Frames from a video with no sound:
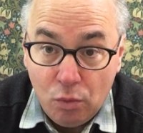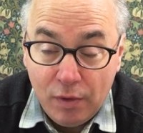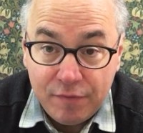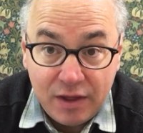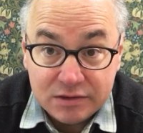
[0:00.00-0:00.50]

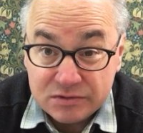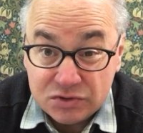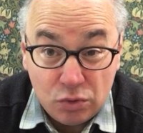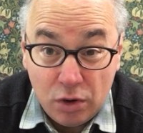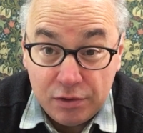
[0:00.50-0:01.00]

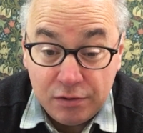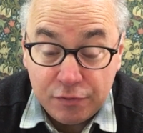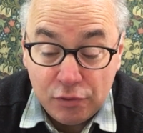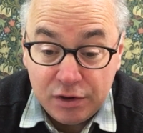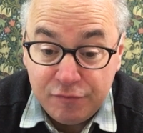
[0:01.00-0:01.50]

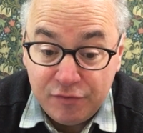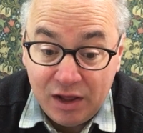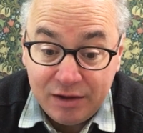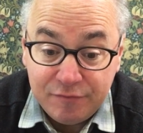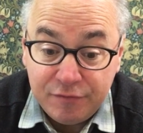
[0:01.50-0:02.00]

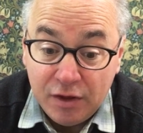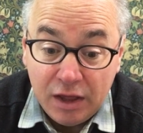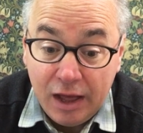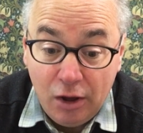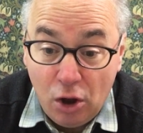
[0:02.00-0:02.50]
1235
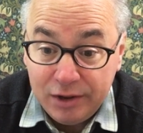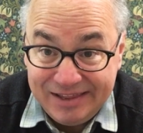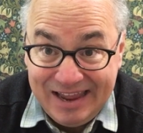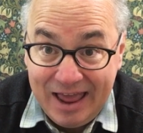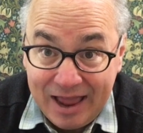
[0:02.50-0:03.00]
on
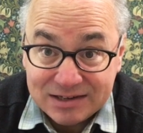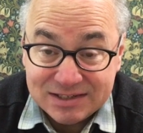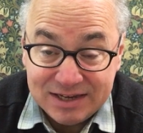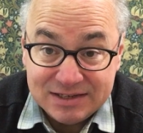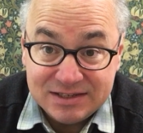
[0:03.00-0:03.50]
the
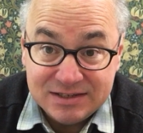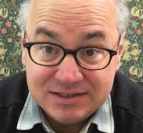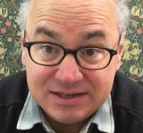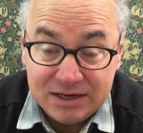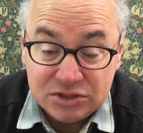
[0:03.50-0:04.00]
access
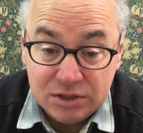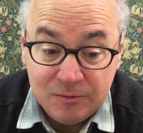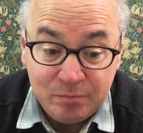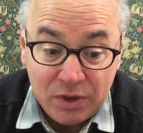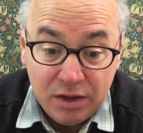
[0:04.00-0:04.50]

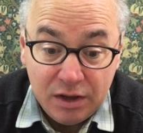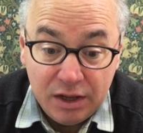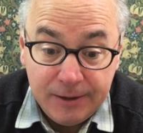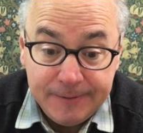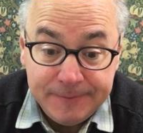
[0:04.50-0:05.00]
session
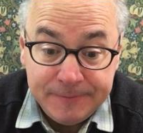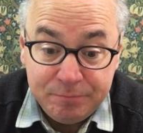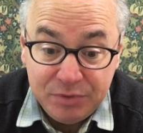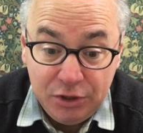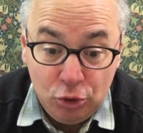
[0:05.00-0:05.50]

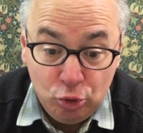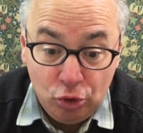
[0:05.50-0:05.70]
in New